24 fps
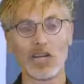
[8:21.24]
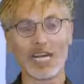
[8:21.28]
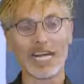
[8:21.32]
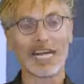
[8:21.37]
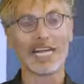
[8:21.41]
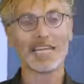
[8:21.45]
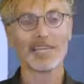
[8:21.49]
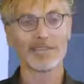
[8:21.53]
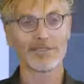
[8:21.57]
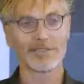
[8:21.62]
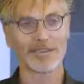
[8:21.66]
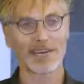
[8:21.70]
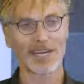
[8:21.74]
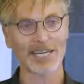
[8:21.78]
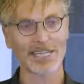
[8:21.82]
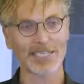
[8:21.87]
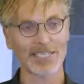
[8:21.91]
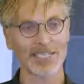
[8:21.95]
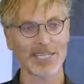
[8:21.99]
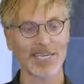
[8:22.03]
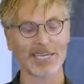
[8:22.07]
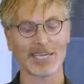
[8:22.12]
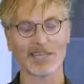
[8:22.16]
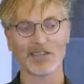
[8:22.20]

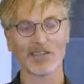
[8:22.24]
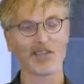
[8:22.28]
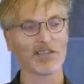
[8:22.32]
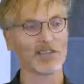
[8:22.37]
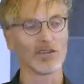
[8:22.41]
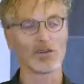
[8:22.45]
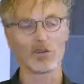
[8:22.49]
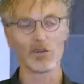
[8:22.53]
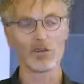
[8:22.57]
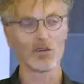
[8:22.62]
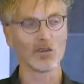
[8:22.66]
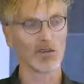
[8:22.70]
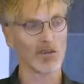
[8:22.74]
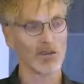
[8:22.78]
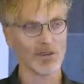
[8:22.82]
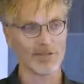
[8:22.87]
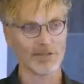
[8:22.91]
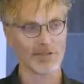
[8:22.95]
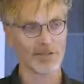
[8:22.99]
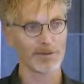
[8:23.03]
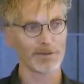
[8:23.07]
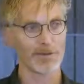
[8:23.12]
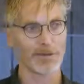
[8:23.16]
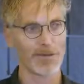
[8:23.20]
innovating all
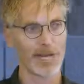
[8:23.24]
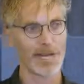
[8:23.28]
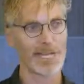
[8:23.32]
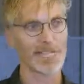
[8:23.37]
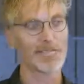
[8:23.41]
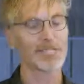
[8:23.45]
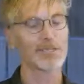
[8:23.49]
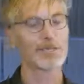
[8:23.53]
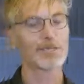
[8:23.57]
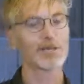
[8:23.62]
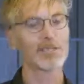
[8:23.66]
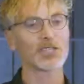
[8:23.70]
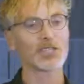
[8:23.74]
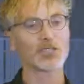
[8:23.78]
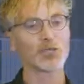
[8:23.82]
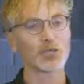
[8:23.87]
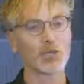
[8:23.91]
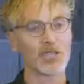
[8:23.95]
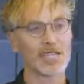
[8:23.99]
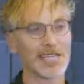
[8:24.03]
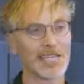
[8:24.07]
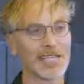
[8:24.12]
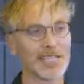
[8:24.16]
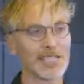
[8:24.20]
over the place because
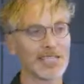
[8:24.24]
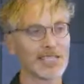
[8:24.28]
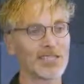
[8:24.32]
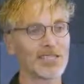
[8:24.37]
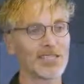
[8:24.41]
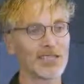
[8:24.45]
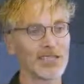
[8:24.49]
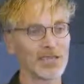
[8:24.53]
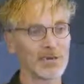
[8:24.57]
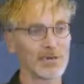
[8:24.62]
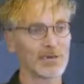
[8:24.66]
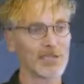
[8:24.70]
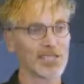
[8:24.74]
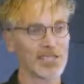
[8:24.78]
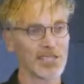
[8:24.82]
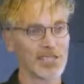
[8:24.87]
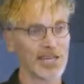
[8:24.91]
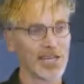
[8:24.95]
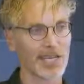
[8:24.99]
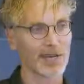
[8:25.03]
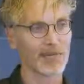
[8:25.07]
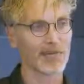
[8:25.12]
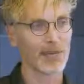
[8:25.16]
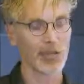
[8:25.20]
we needed to. The business
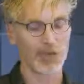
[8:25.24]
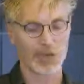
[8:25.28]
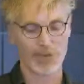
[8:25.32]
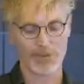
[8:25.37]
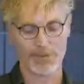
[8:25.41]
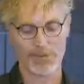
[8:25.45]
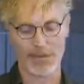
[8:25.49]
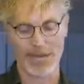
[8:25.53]
had a burning